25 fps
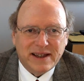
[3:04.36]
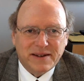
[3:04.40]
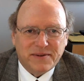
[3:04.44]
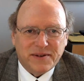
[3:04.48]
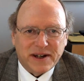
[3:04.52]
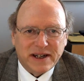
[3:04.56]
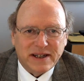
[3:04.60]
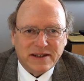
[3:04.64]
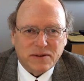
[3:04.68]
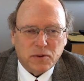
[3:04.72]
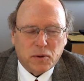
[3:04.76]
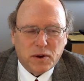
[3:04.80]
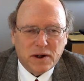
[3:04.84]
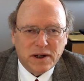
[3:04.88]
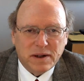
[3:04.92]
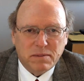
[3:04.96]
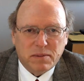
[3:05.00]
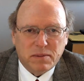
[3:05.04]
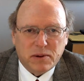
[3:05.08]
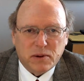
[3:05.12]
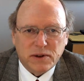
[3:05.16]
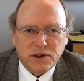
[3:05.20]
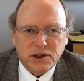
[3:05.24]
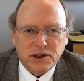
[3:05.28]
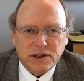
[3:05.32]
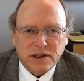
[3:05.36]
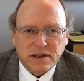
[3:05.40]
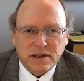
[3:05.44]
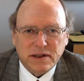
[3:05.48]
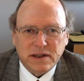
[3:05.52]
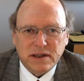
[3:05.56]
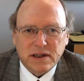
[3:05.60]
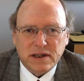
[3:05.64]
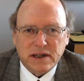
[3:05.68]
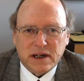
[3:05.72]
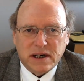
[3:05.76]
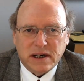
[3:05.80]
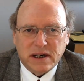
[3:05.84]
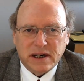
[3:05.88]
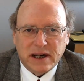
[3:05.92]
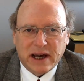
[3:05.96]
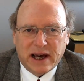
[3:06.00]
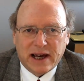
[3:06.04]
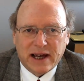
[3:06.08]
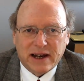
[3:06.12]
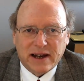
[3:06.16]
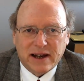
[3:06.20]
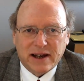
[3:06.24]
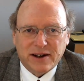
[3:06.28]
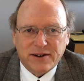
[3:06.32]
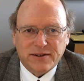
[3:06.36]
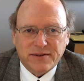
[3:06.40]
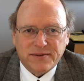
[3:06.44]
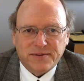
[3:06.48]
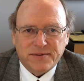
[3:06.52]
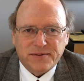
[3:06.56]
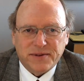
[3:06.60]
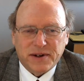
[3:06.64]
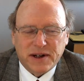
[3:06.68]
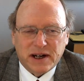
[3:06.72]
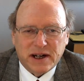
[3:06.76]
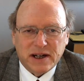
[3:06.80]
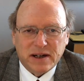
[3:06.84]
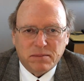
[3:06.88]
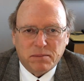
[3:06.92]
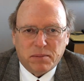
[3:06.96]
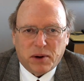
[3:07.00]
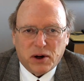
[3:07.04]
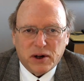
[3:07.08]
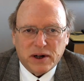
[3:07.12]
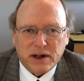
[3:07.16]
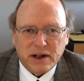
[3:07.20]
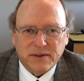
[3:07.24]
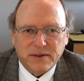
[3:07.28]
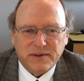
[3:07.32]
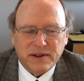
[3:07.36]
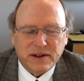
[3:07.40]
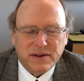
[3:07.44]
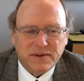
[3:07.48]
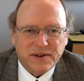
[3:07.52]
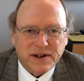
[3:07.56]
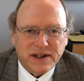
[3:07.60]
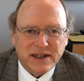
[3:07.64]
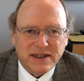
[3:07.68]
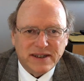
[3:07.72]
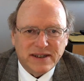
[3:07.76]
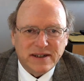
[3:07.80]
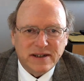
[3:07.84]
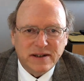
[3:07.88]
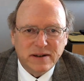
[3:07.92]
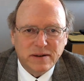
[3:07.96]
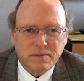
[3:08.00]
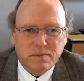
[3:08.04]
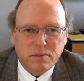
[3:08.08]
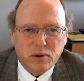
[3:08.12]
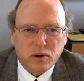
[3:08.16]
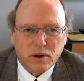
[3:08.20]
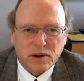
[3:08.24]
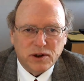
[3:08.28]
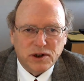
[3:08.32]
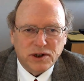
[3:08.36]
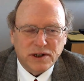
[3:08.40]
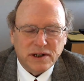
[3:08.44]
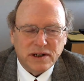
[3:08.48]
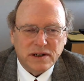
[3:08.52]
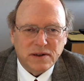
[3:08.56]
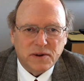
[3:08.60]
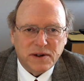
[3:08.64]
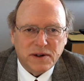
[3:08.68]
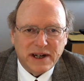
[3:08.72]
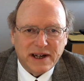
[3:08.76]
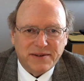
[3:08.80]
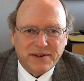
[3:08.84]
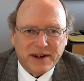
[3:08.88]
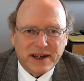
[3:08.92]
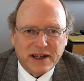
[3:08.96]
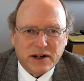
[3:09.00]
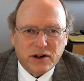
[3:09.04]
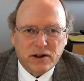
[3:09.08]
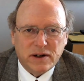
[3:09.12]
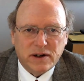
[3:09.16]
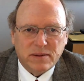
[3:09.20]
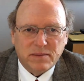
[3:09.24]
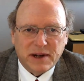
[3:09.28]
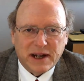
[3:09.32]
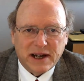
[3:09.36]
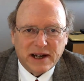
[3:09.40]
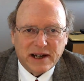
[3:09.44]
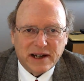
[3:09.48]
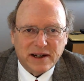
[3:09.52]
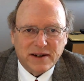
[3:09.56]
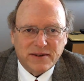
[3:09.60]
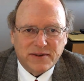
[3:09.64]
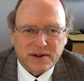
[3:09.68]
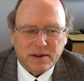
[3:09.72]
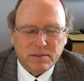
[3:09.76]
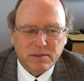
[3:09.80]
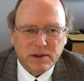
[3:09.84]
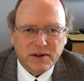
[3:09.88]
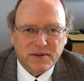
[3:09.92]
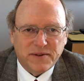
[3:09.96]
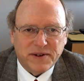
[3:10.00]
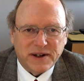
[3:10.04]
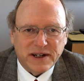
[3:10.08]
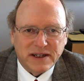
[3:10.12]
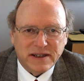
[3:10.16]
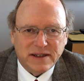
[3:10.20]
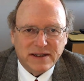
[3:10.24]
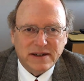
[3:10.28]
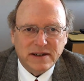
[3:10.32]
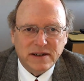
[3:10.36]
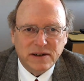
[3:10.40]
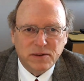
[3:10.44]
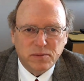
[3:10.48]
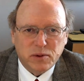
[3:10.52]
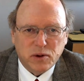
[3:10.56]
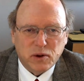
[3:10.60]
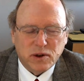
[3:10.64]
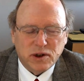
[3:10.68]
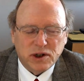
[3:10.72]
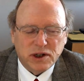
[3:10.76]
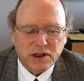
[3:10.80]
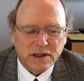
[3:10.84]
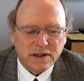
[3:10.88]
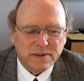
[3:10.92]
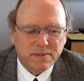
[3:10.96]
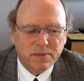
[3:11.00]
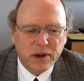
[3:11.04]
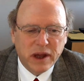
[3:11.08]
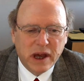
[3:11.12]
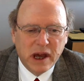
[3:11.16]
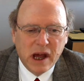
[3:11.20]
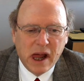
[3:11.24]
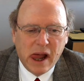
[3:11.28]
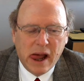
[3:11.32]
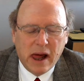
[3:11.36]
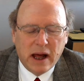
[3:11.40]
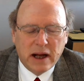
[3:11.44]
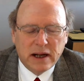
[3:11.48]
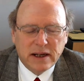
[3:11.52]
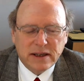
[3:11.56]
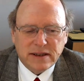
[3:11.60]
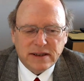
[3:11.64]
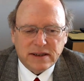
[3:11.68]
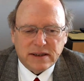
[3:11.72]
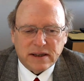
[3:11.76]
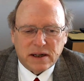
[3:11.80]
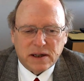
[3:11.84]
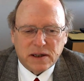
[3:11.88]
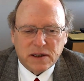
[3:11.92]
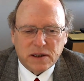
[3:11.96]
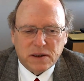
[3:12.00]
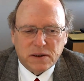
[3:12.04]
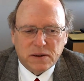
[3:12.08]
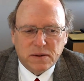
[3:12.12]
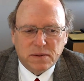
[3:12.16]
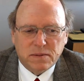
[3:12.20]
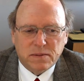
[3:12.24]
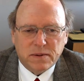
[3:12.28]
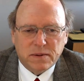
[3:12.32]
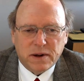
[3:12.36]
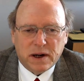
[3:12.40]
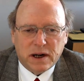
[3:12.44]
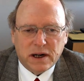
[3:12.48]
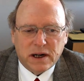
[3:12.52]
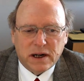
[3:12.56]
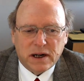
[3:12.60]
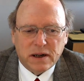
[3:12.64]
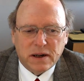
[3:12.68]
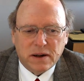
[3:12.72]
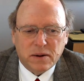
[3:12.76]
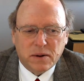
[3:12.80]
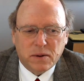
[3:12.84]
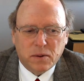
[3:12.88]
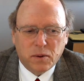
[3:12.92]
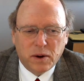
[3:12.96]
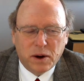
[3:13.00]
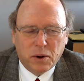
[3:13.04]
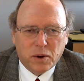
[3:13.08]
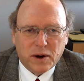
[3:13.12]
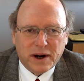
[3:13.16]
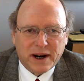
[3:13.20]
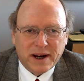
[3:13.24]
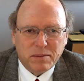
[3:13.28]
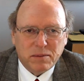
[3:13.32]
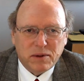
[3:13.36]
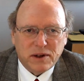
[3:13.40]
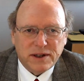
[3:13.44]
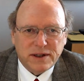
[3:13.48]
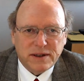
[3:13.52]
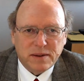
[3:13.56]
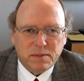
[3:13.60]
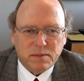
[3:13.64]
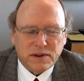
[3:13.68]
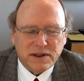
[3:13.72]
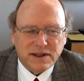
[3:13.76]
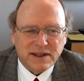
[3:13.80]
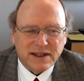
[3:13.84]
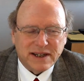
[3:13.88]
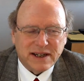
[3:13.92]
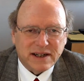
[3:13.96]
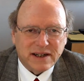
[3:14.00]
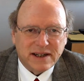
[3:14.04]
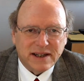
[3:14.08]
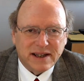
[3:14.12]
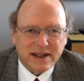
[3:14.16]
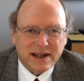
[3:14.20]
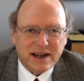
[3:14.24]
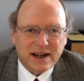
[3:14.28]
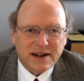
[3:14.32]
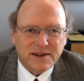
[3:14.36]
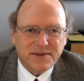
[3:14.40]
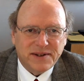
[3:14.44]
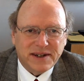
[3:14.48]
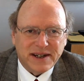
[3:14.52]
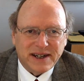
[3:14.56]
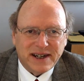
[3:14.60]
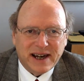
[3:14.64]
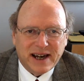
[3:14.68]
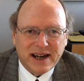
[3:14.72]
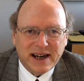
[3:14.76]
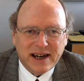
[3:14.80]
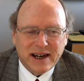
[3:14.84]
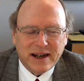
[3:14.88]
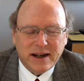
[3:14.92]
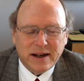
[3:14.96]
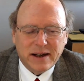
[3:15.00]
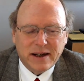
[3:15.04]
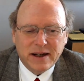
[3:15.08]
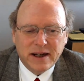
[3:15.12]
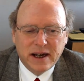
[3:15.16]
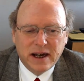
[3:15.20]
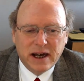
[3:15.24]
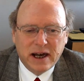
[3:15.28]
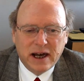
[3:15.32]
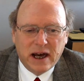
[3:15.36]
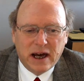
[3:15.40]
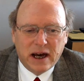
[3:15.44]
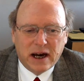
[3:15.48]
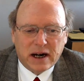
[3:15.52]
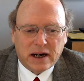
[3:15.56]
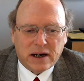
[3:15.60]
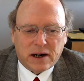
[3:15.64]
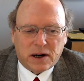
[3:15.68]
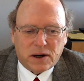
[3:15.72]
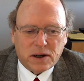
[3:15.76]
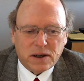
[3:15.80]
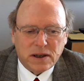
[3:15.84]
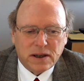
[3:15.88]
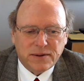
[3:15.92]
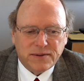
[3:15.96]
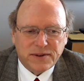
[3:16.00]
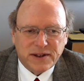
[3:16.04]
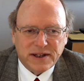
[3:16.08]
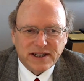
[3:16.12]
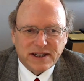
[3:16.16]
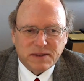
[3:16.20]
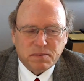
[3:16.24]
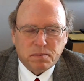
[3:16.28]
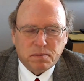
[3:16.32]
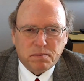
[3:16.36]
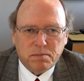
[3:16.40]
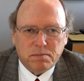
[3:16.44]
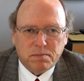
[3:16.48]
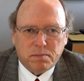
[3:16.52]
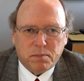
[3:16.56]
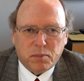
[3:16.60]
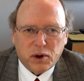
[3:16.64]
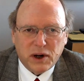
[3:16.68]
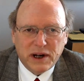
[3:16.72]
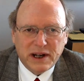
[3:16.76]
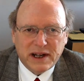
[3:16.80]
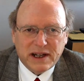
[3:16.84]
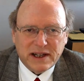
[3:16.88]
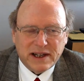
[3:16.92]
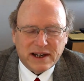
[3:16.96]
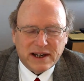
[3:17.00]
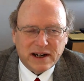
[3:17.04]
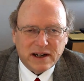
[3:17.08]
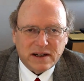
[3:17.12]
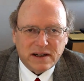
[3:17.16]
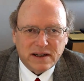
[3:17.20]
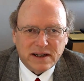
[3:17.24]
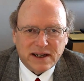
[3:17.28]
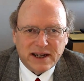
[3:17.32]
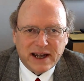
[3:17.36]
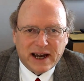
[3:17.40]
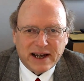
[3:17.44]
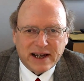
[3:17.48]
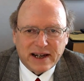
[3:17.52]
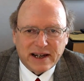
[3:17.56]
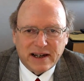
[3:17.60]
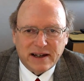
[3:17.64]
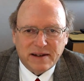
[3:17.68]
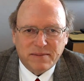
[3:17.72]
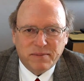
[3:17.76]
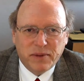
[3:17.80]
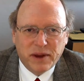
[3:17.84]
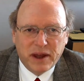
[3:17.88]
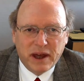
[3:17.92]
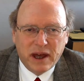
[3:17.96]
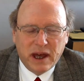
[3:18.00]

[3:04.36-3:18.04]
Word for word: phase one portion uh, and have done part of the phase two portion. We have interim data from the phase two portion. So uh, we were able to present to the FDA uh, all of this preclinical data,